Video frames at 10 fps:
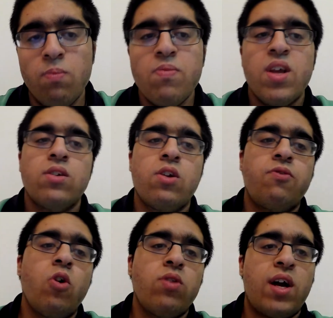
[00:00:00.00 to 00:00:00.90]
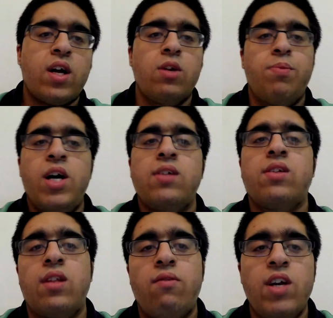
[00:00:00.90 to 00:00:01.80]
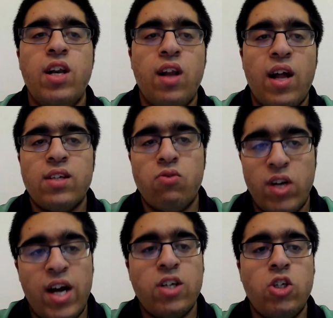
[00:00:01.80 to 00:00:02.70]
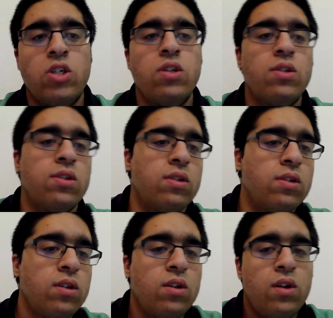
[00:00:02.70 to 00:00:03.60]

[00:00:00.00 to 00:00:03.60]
So if you're that kind of person that really likes reactions and